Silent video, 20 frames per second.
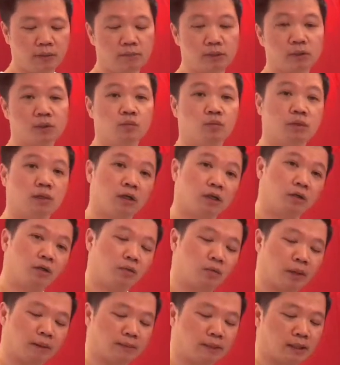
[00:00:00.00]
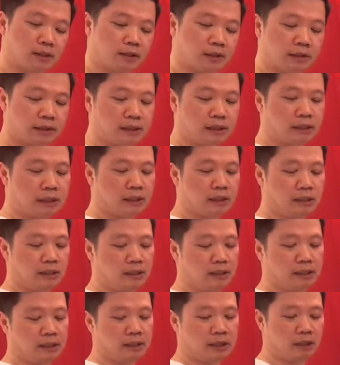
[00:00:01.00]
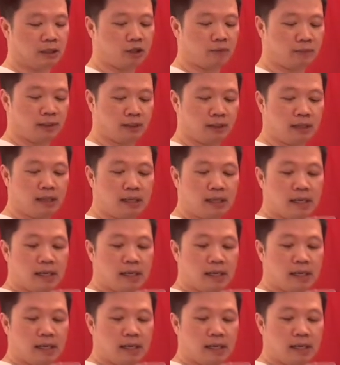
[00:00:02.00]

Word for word: If you go on the website, you can see the detail of it.